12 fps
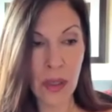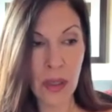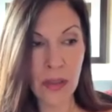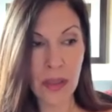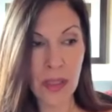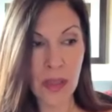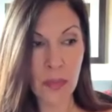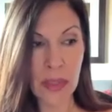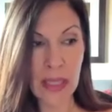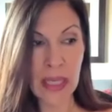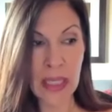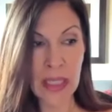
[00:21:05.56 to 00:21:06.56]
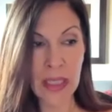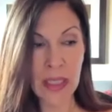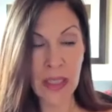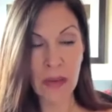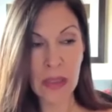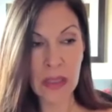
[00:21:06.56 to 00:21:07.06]
on this planet
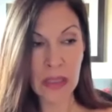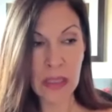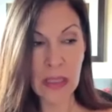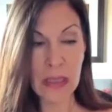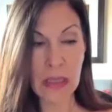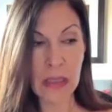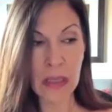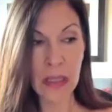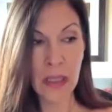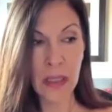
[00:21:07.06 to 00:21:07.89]
to assist